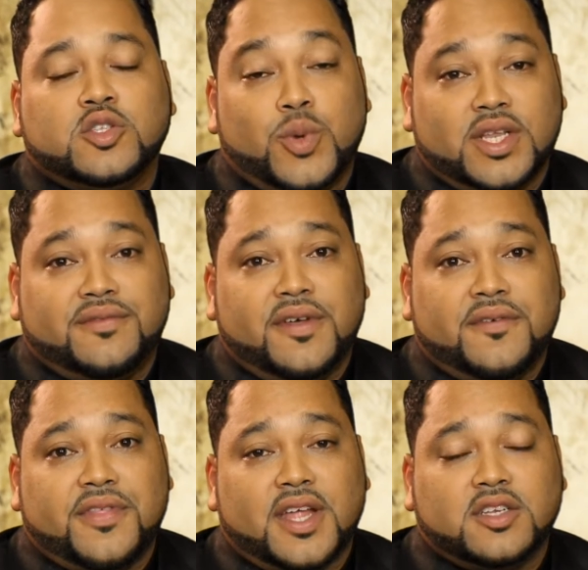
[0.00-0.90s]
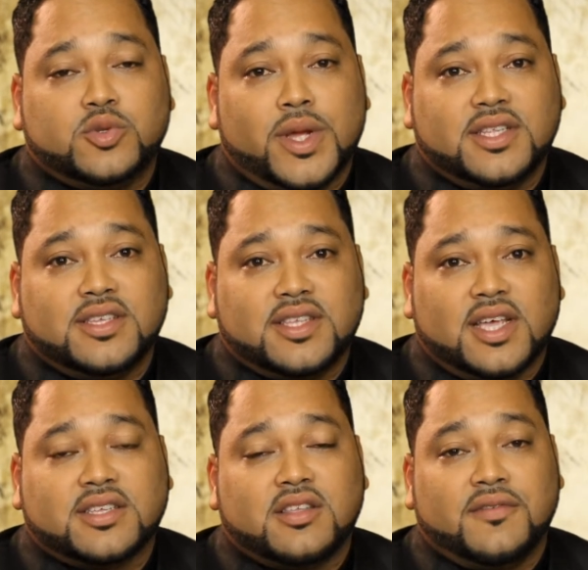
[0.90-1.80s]
25th and
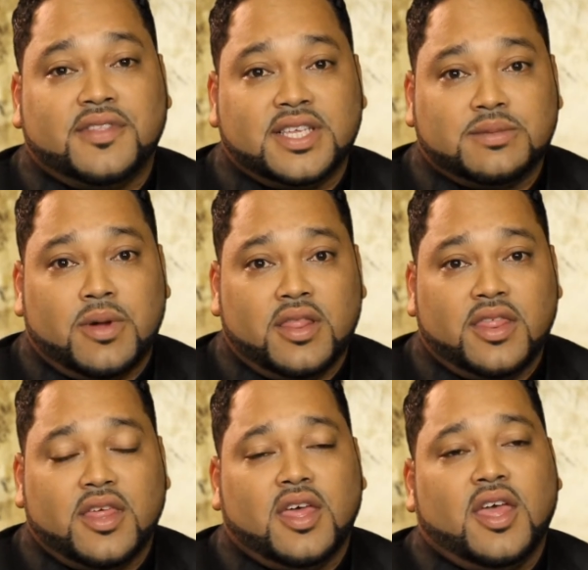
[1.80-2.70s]
26th of this month.